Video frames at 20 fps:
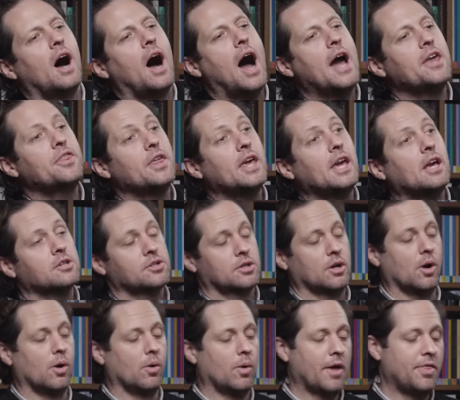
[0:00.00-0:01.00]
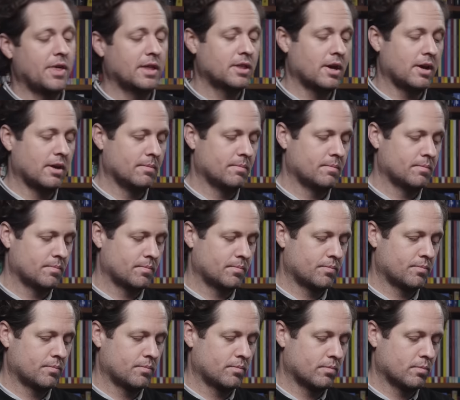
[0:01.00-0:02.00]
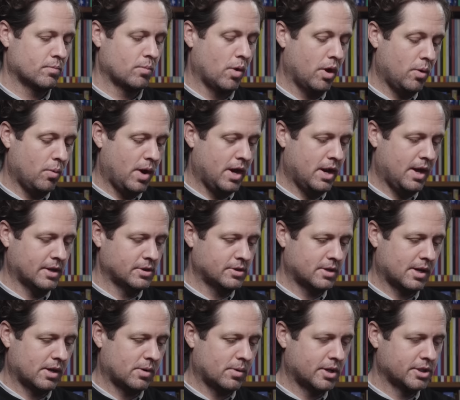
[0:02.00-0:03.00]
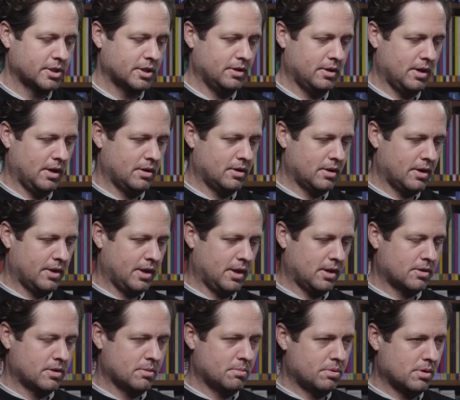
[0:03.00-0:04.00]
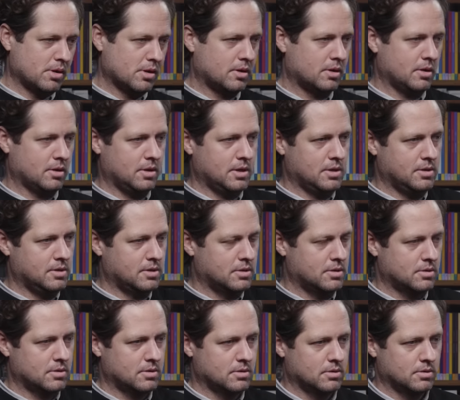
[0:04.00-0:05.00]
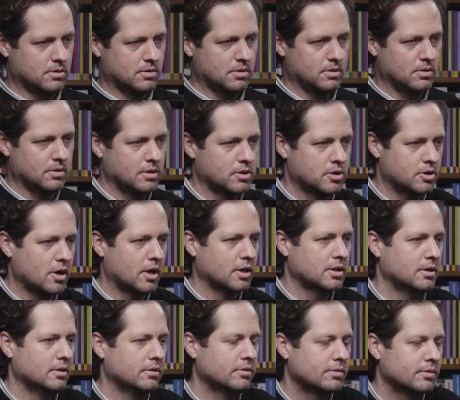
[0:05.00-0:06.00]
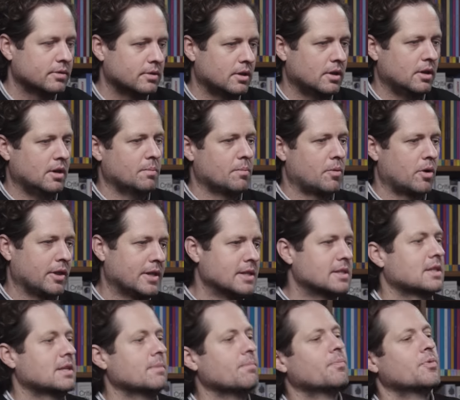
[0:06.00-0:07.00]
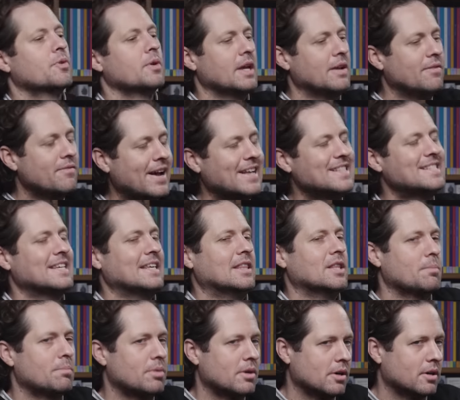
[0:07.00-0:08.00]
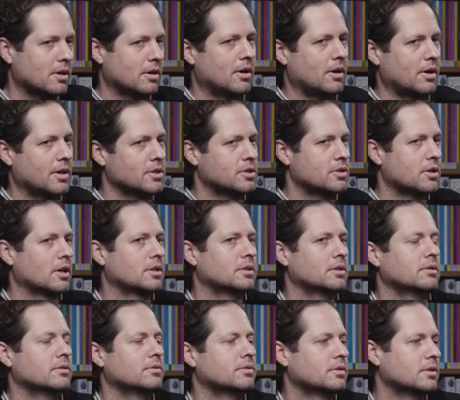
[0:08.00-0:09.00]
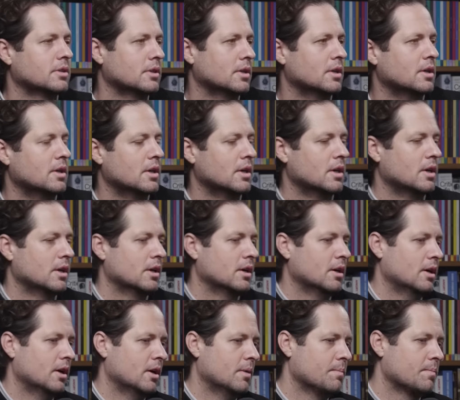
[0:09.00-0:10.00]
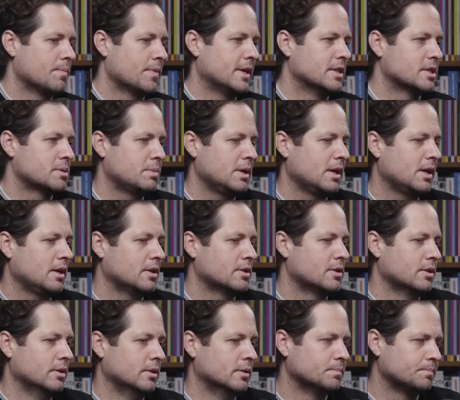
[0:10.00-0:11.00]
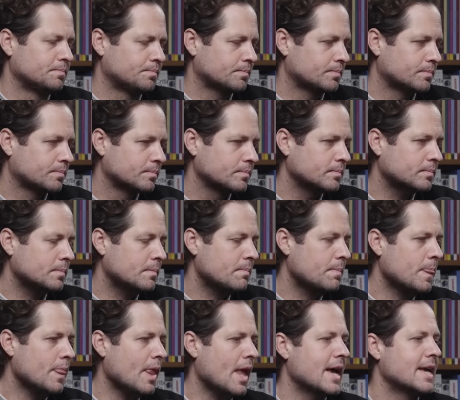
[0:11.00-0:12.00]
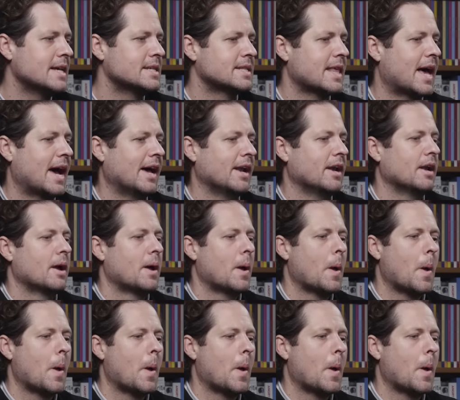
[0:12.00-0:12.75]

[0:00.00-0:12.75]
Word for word: I think so. I think that one way to answer that question that I think the book is instructive, um, or at least the, the events in the book are instructive um, in speaking to, is that